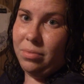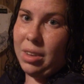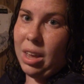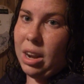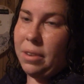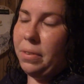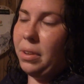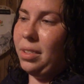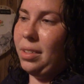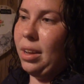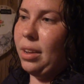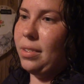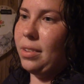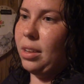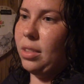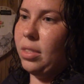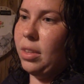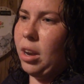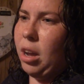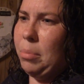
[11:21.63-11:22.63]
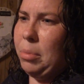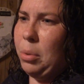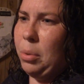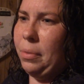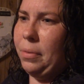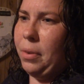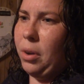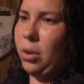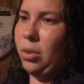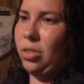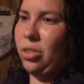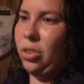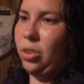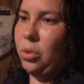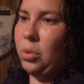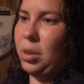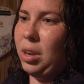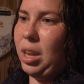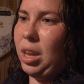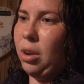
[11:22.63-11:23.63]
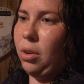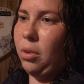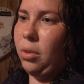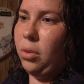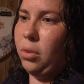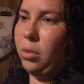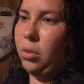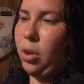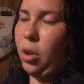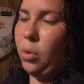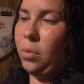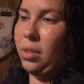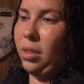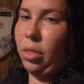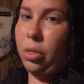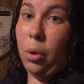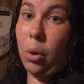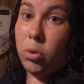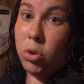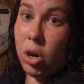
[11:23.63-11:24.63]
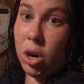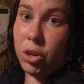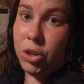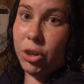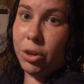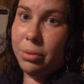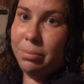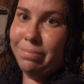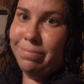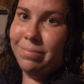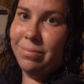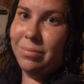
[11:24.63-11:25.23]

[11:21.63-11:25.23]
And if it doesn't, then I'll be referred to an ear, nose, and throat doctor.